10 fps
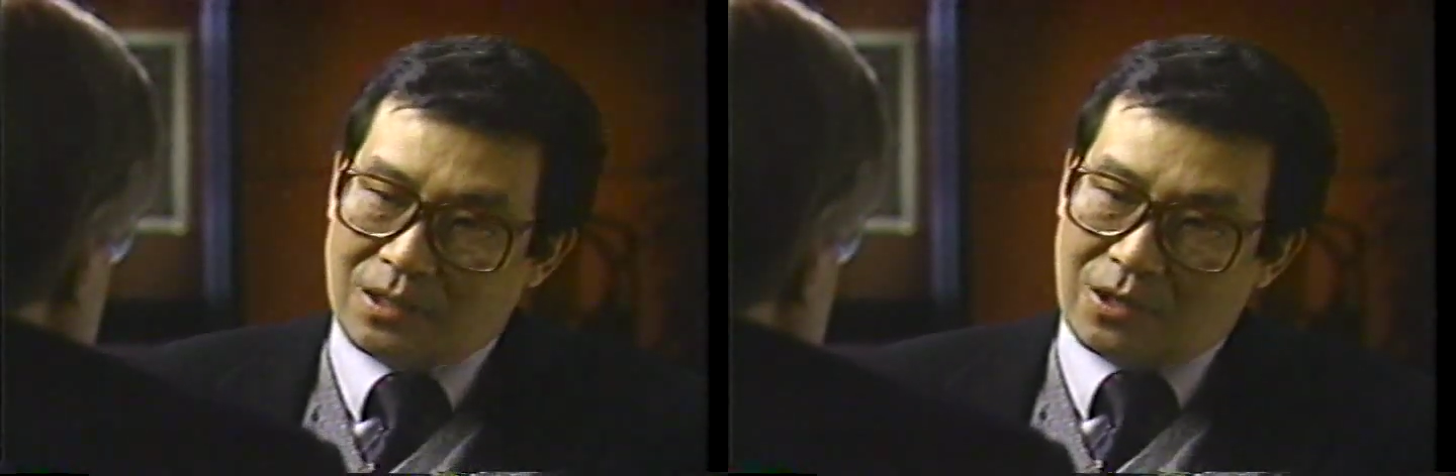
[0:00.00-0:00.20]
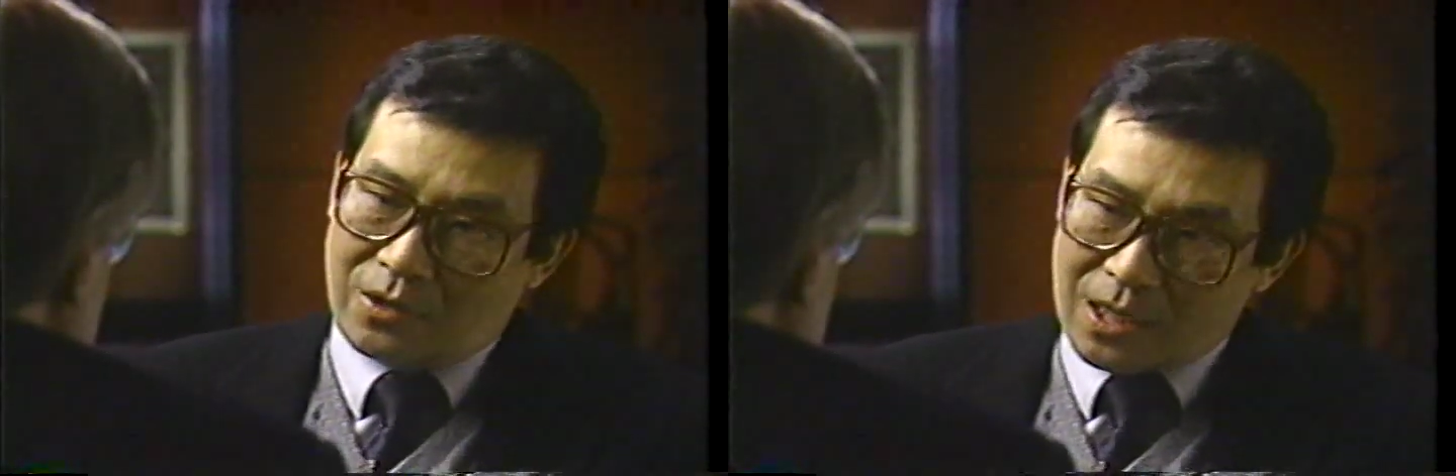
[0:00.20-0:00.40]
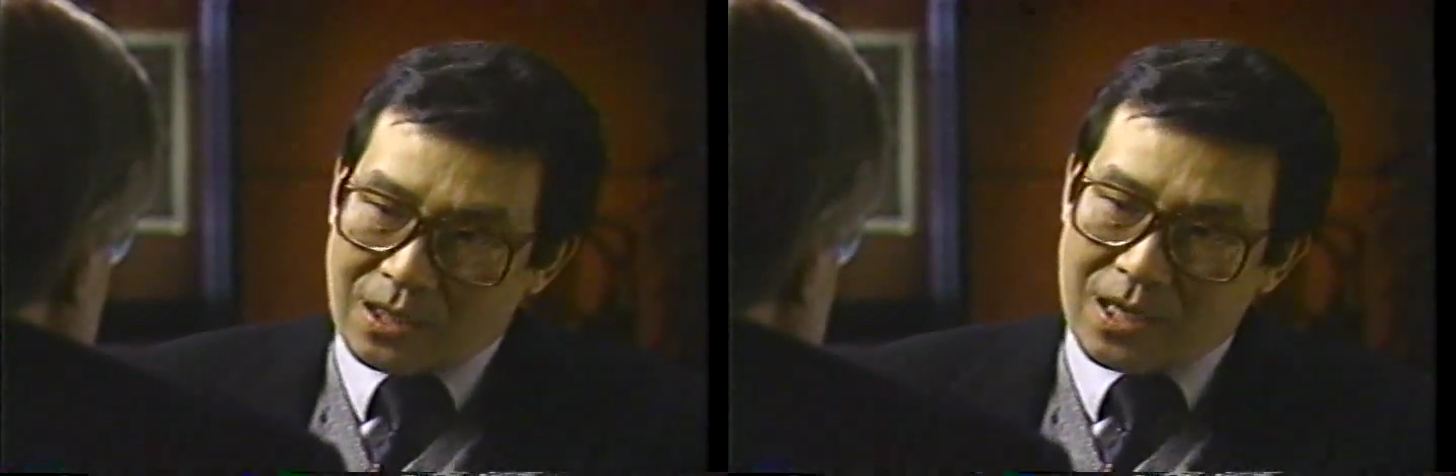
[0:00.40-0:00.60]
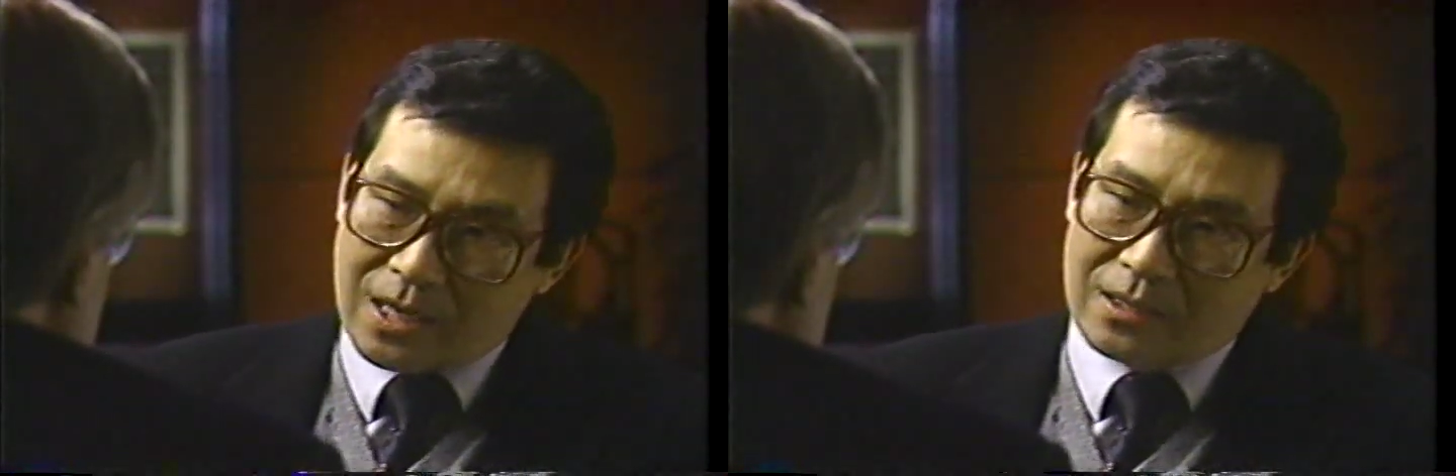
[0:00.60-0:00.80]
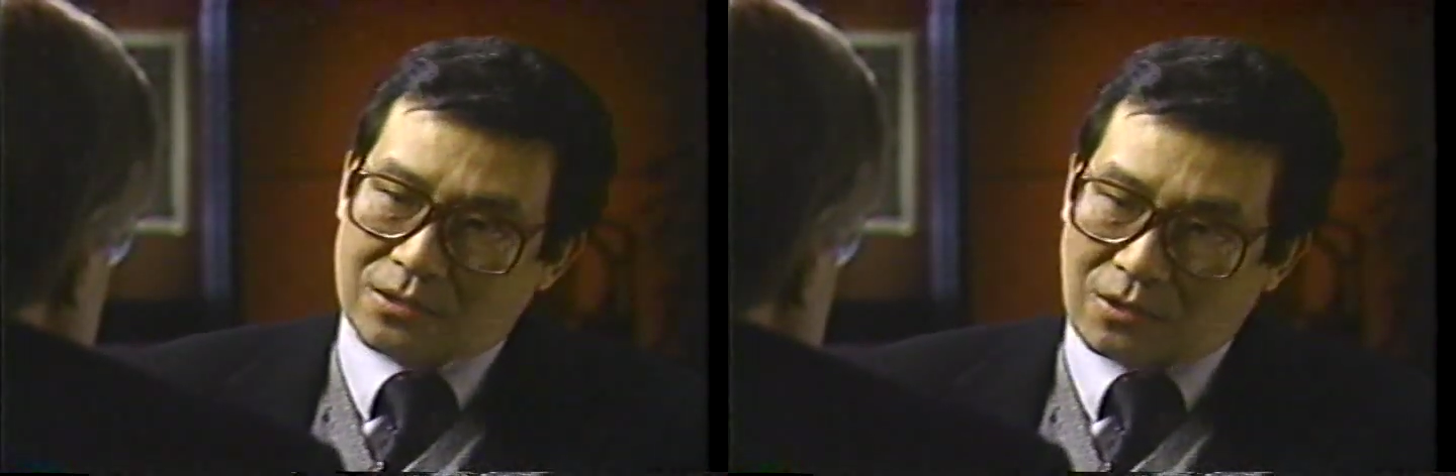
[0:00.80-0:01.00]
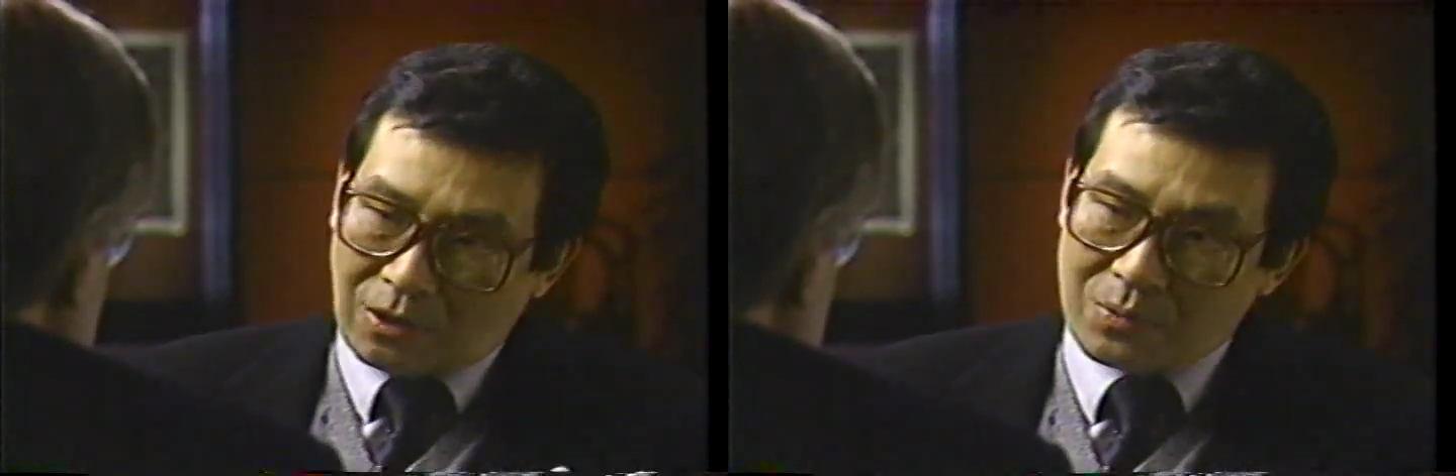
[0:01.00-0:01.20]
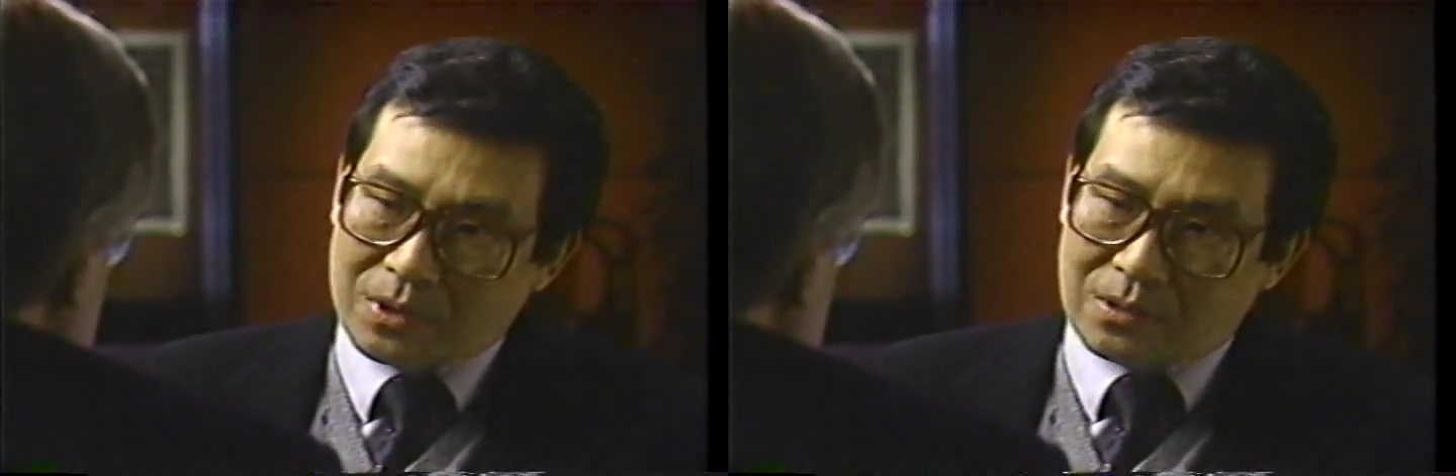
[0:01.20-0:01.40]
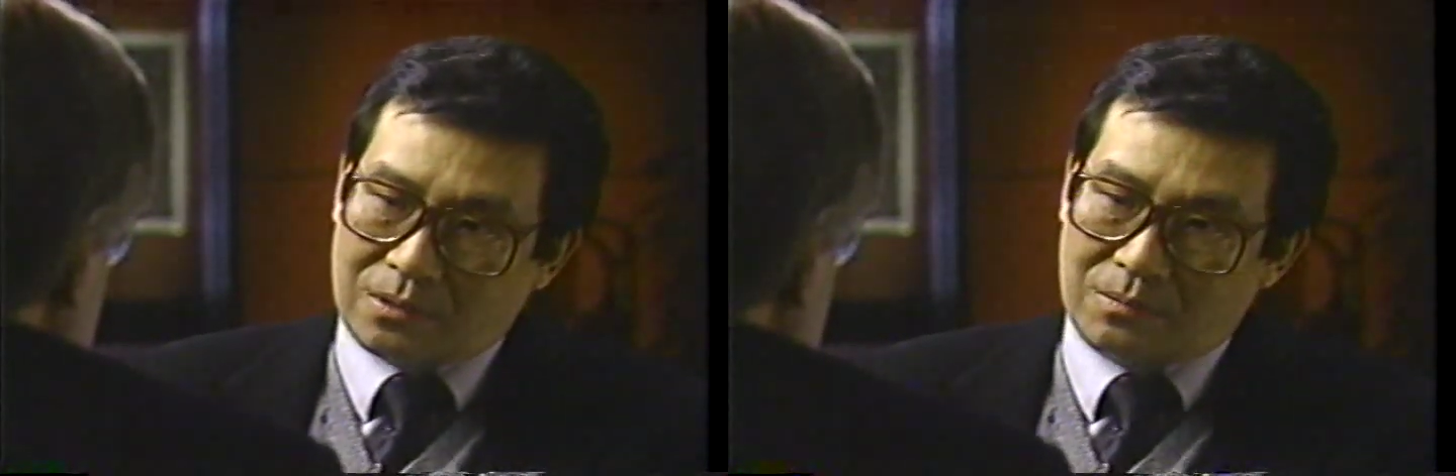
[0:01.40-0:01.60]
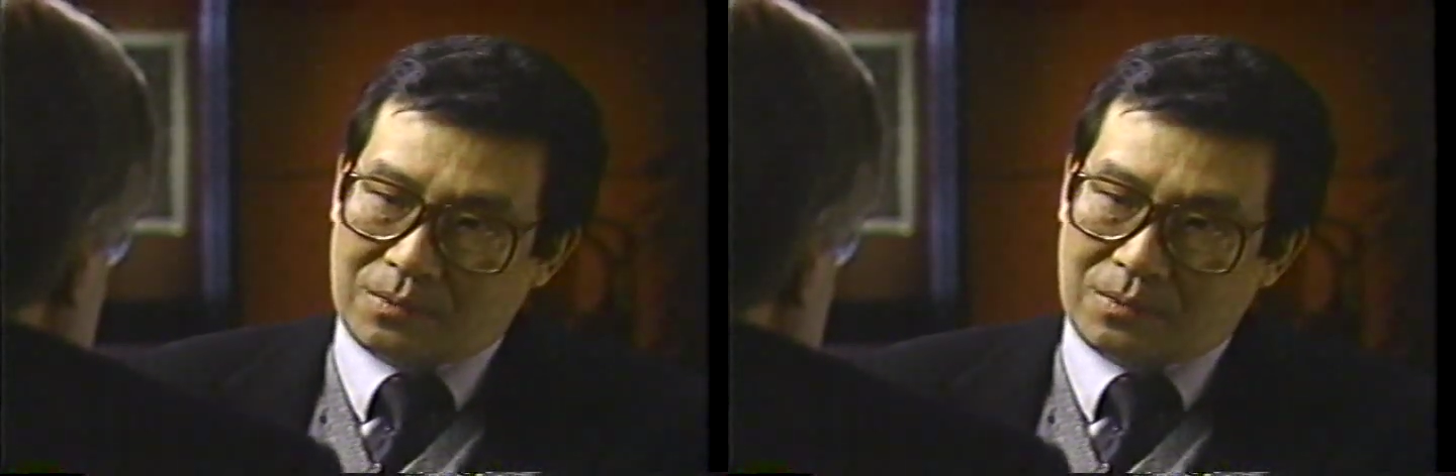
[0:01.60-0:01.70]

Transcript: On the other hand, there's always